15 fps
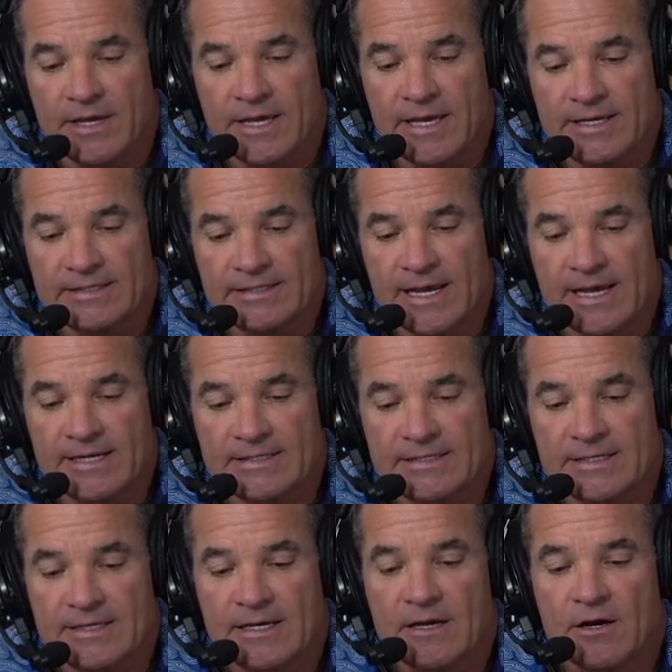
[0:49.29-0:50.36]
He
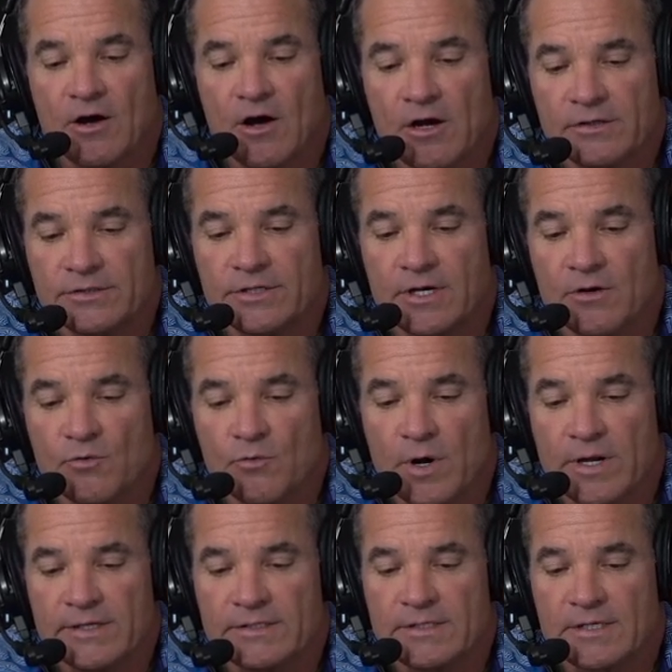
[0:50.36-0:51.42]
says, also,
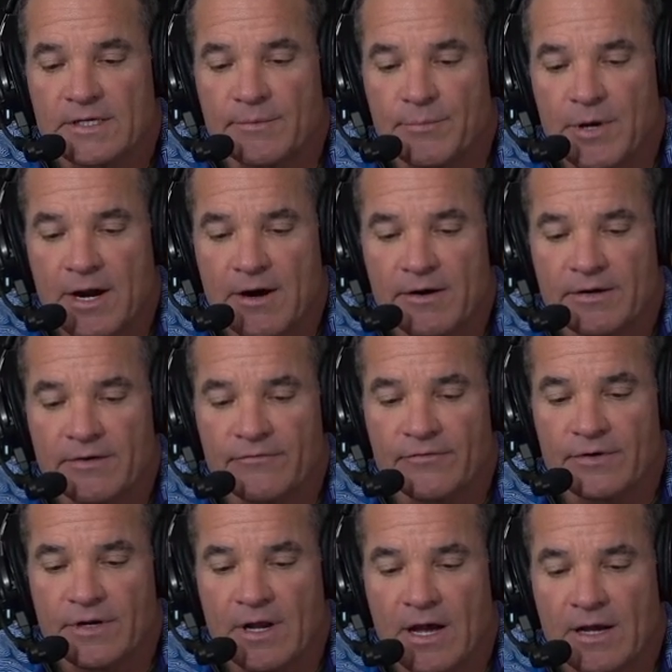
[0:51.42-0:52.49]
what is the comparative
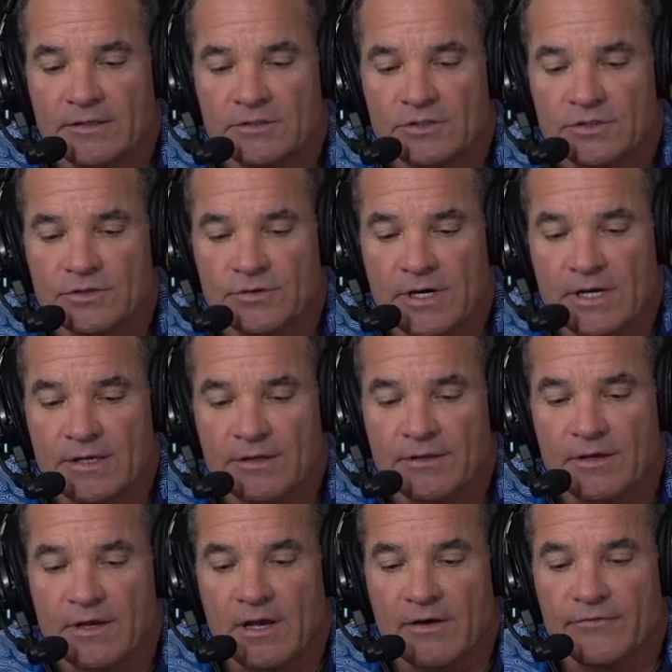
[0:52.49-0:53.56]
knot strength
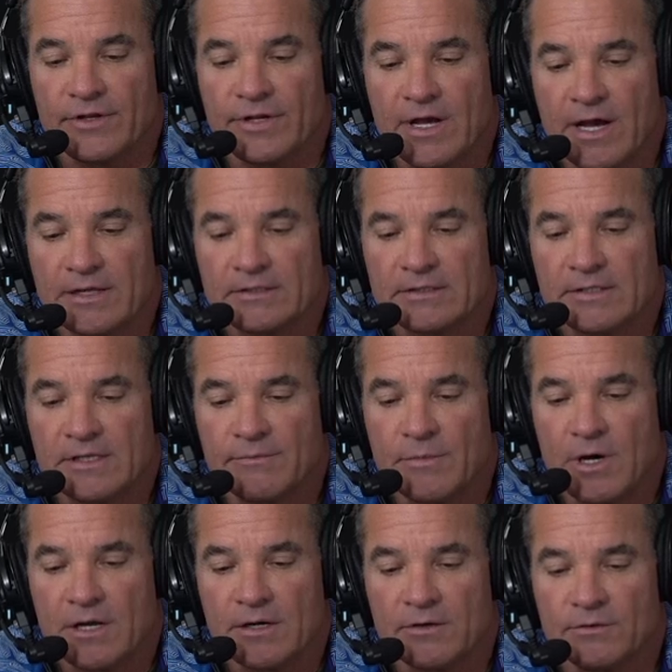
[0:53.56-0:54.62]
of the non-slip
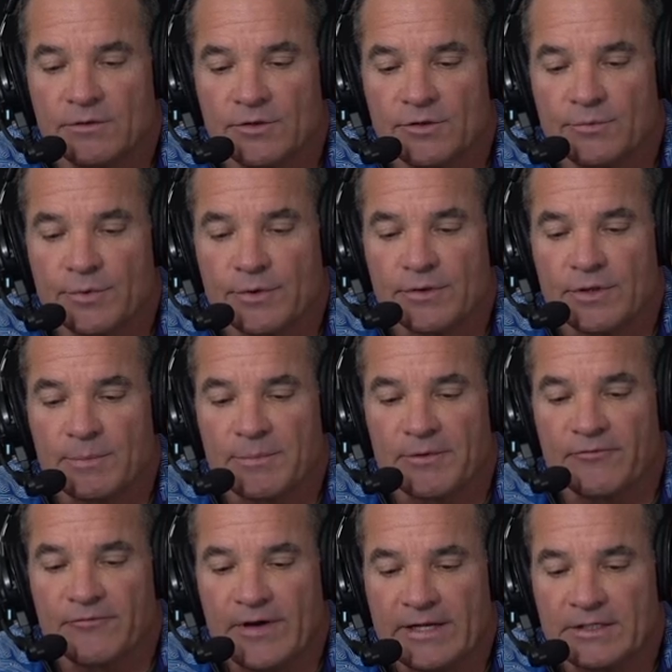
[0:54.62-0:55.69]
mono loop, the
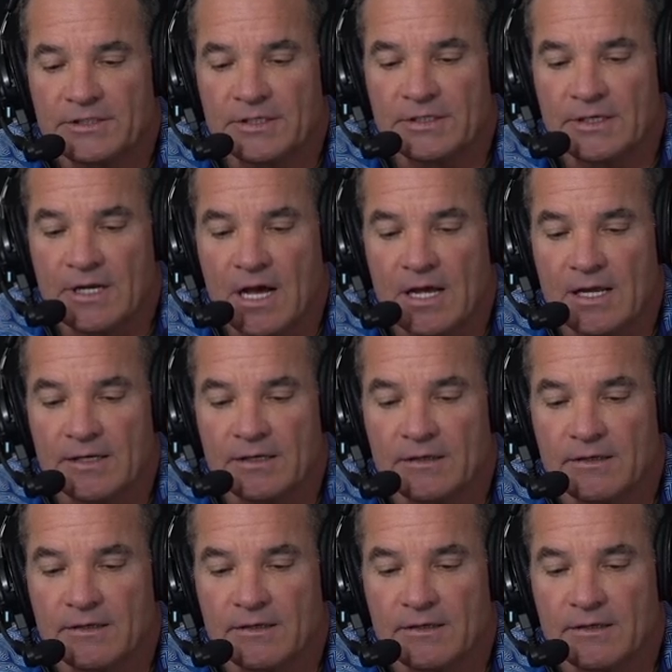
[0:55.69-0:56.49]
perfection loop